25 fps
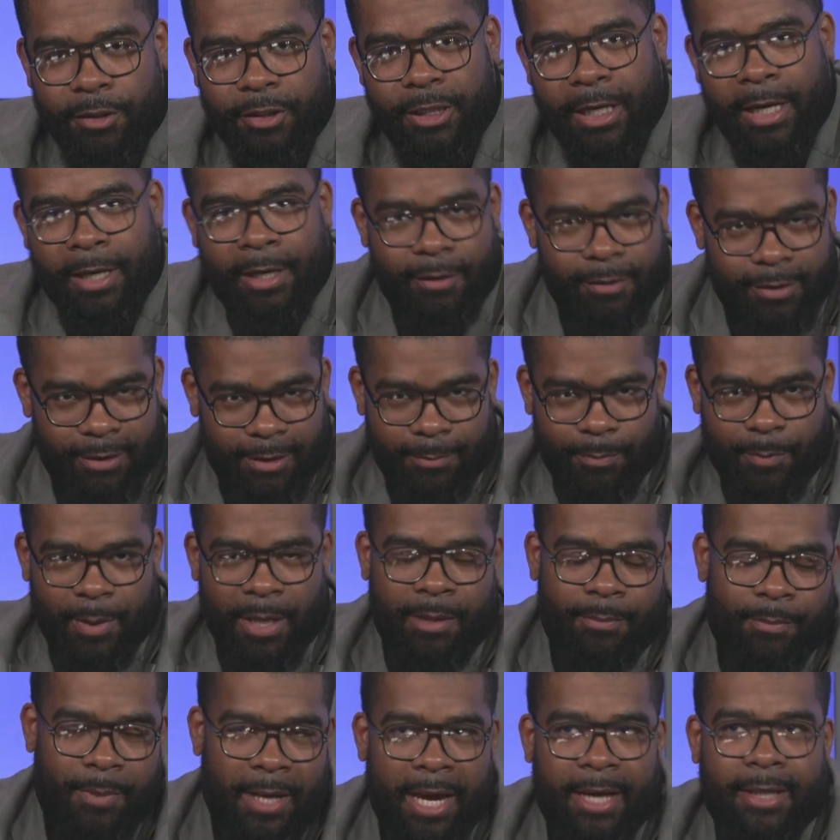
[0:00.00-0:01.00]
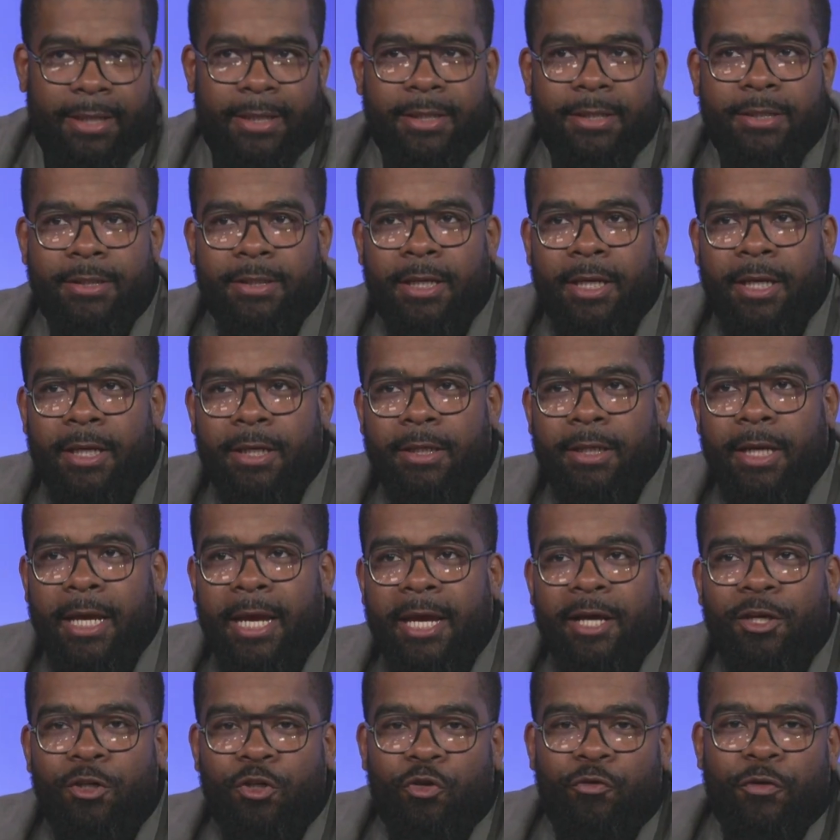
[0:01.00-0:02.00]
Shout outs to Ben Backus and
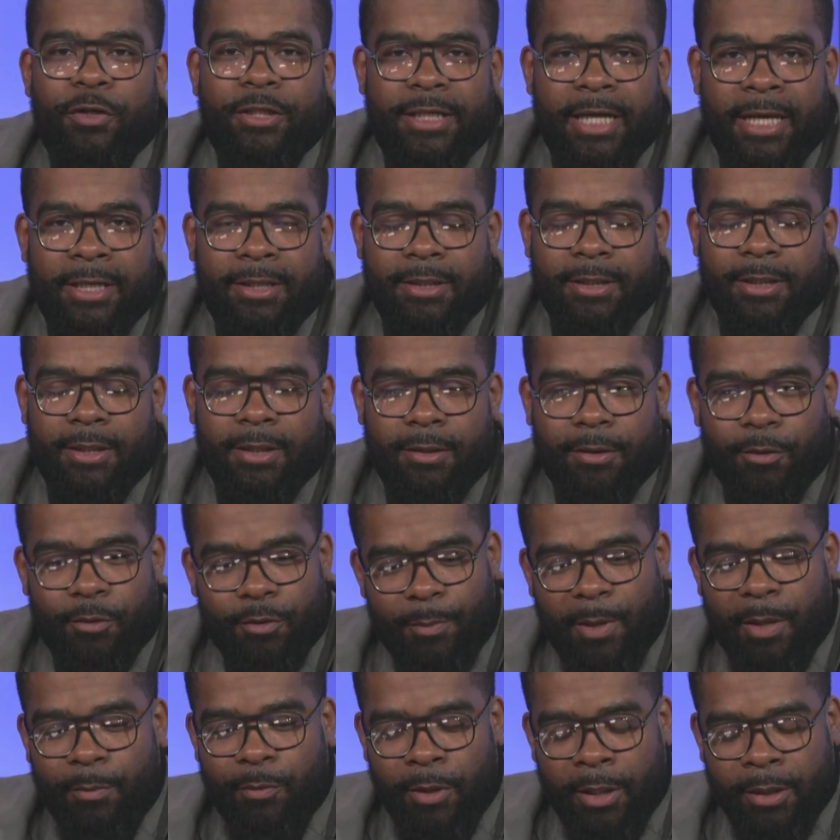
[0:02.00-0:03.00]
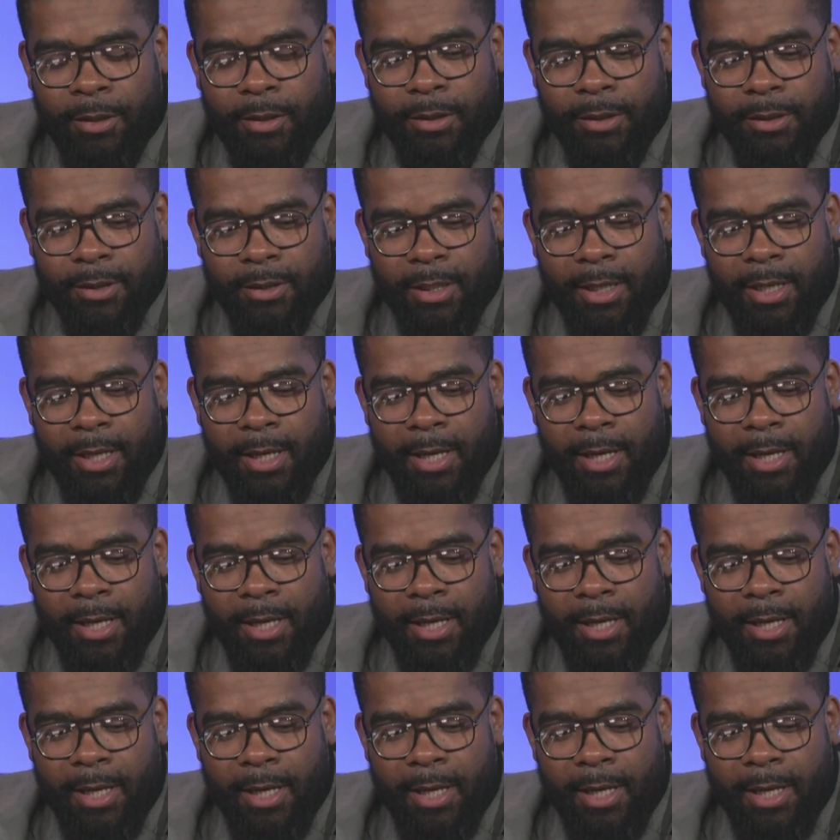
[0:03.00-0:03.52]
Andrew Redenti. Those my brothers.